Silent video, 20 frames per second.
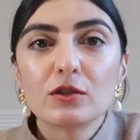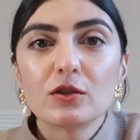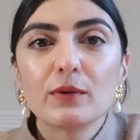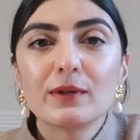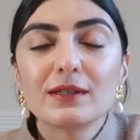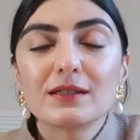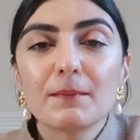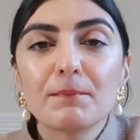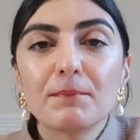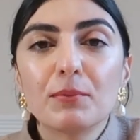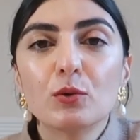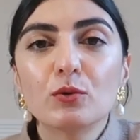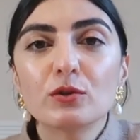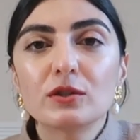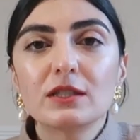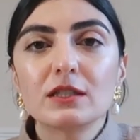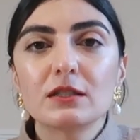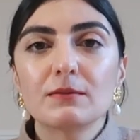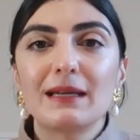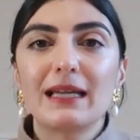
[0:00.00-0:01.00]
so it's
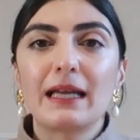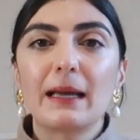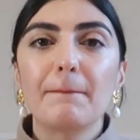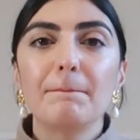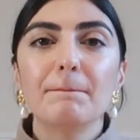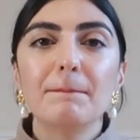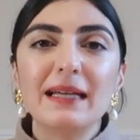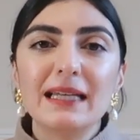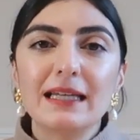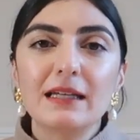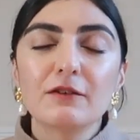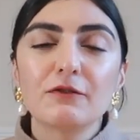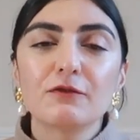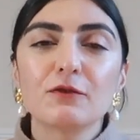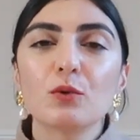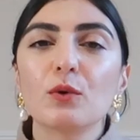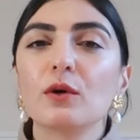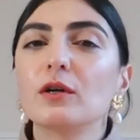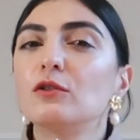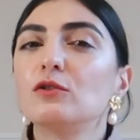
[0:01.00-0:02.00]
important to make it
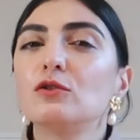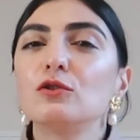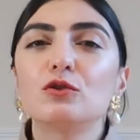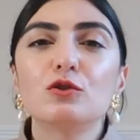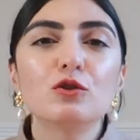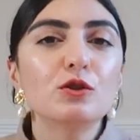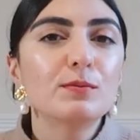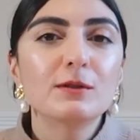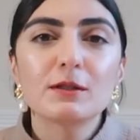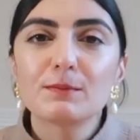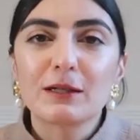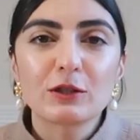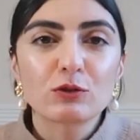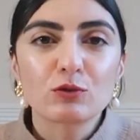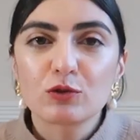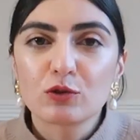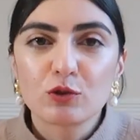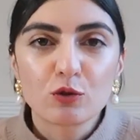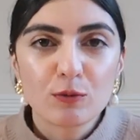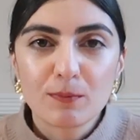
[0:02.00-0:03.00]
meaningful and super
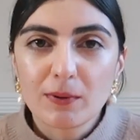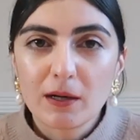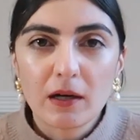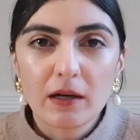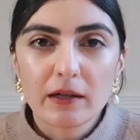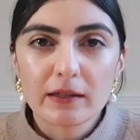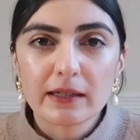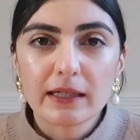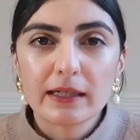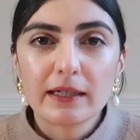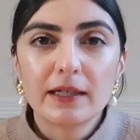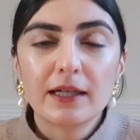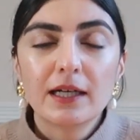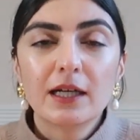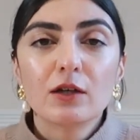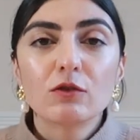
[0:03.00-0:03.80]
special to your partner,